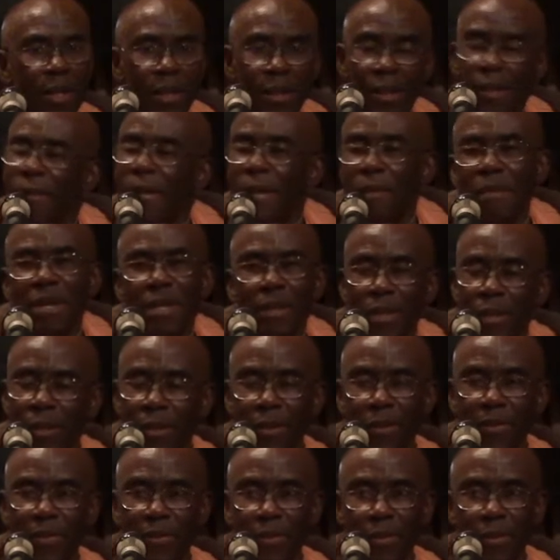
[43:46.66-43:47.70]
they were meat
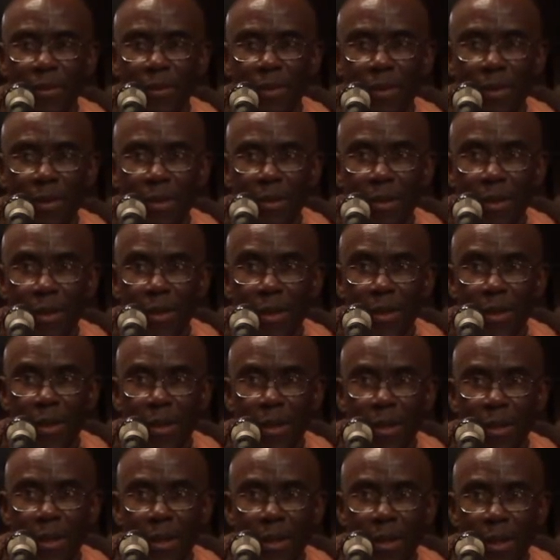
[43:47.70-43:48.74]
eaters.
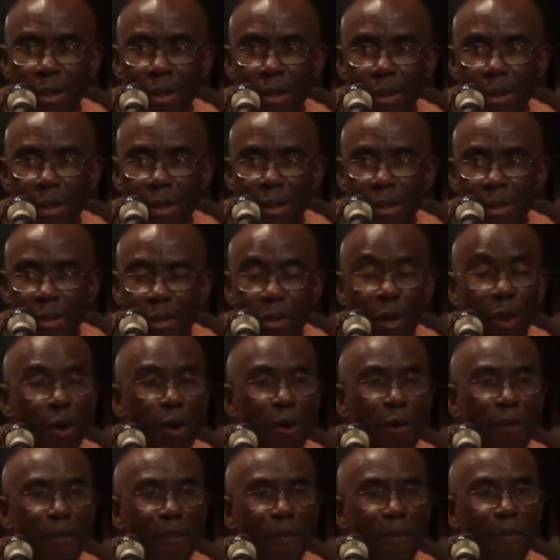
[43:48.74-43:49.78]

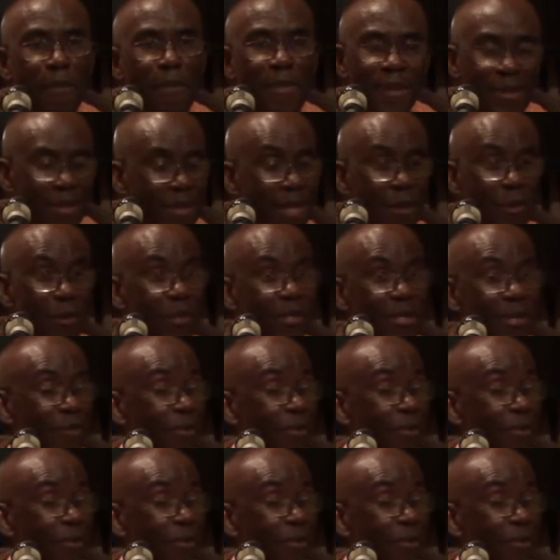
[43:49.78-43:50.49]
So this is a good thing